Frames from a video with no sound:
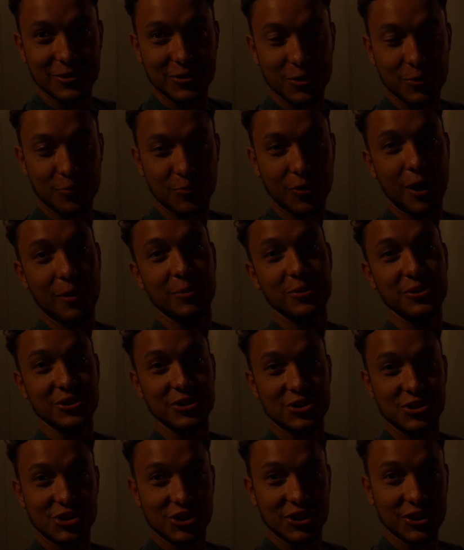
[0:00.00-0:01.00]
You're probably
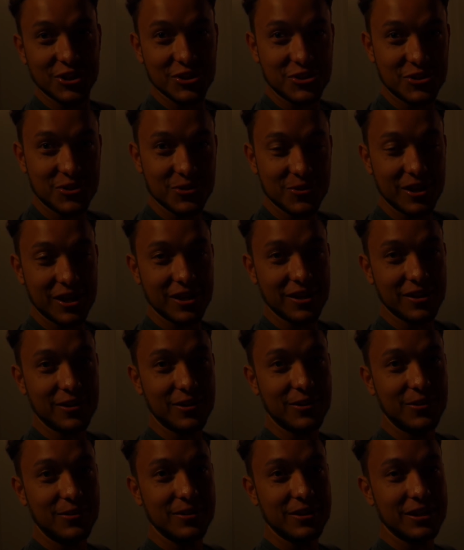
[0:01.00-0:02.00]
the chillest dude I know,